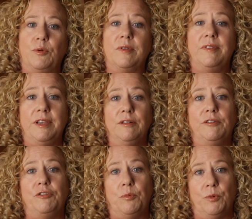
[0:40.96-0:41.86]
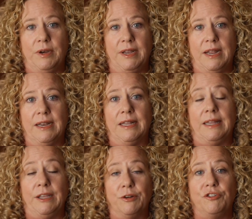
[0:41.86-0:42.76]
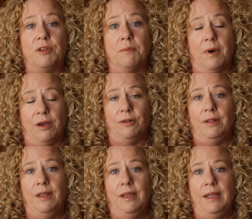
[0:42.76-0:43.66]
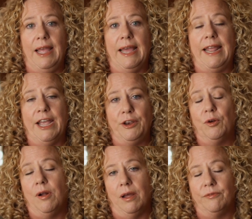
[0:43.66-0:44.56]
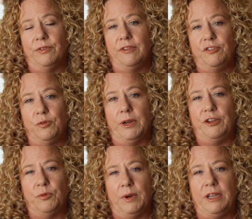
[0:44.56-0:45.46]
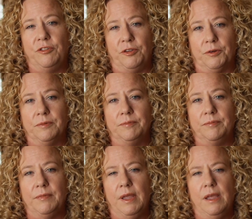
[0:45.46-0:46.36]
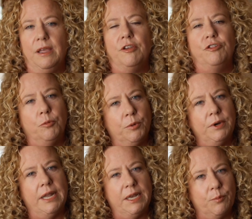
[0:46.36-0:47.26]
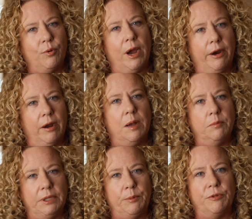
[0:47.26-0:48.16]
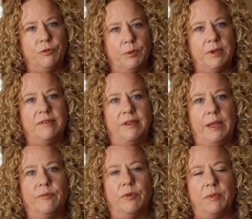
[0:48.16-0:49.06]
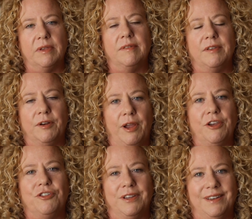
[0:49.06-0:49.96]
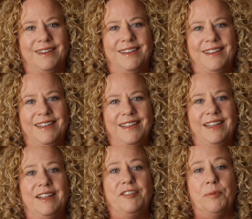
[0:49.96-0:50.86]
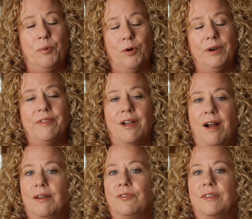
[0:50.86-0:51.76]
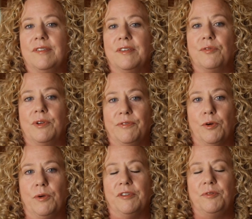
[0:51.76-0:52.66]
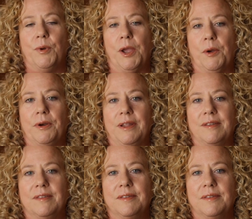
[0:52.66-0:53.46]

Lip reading: a single superintendent leadership model at Annual Conference 2022, Superintendent Pryor humbly withdrew his name from consideration in support of the conference's refocused priorities.